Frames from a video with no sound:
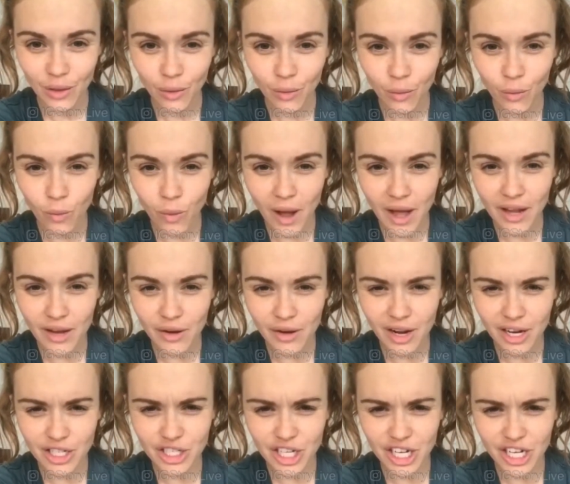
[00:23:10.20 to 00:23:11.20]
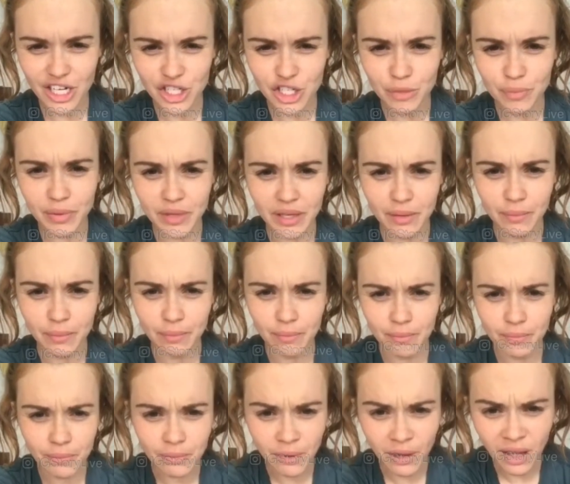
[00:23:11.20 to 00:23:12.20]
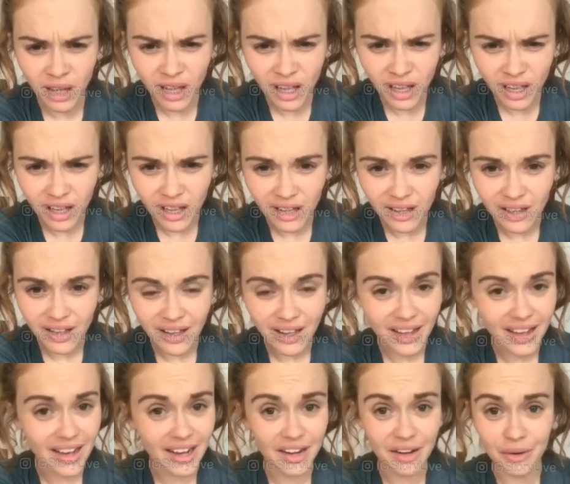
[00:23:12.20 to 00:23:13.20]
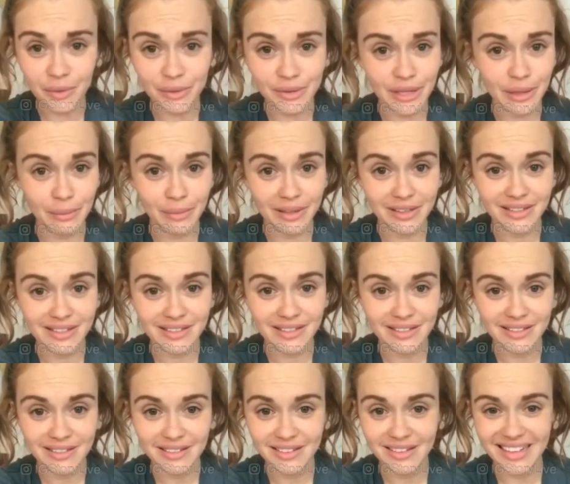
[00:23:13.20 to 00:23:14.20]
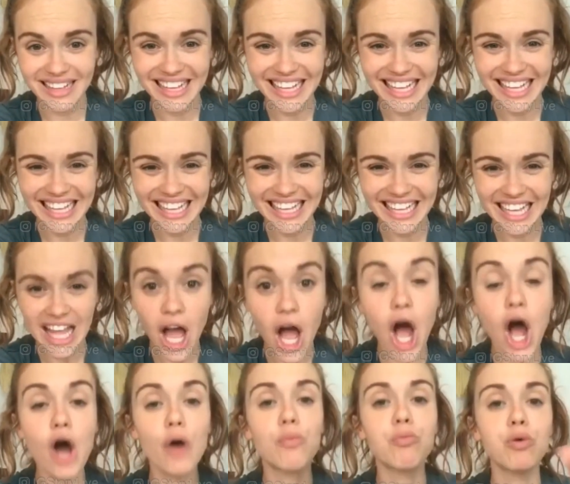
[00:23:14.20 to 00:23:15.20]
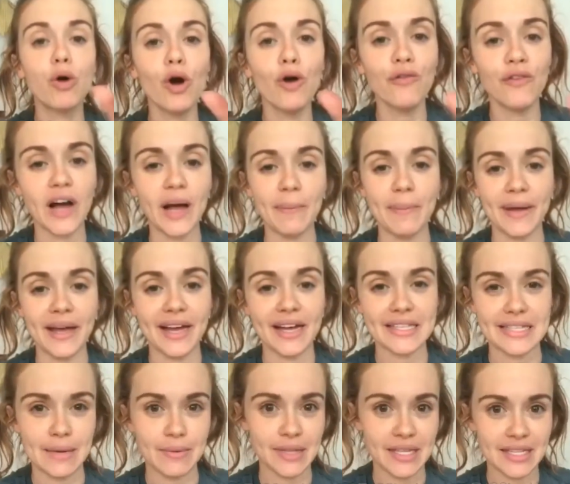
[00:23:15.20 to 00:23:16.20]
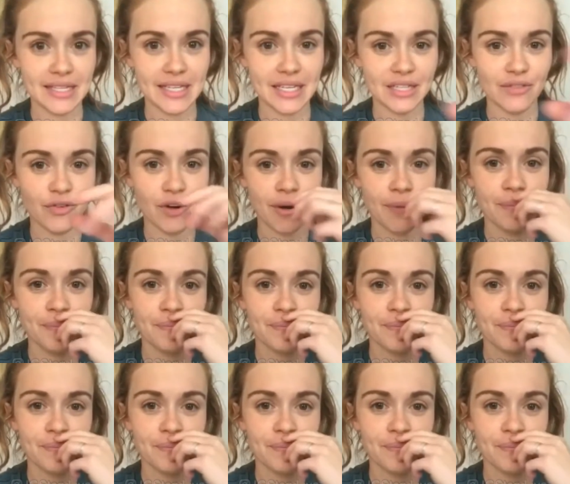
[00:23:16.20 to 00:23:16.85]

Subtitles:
Why do you not change your Huh? I don't know what that means. Oh, profile pic. Is that what that stands for?